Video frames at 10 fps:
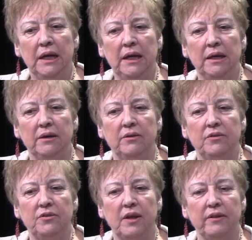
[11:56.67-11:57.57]

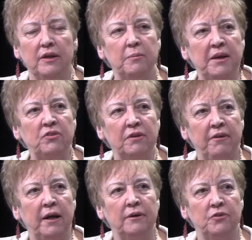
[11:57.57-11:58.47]
is the domestic
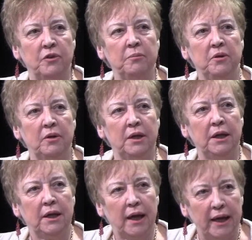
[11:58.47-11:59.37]
violence
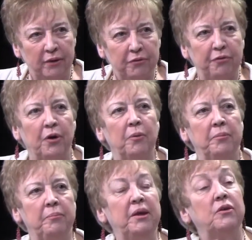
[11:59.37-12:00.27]
community held firm,
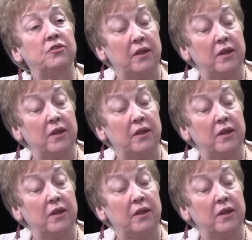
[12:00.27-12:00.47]
because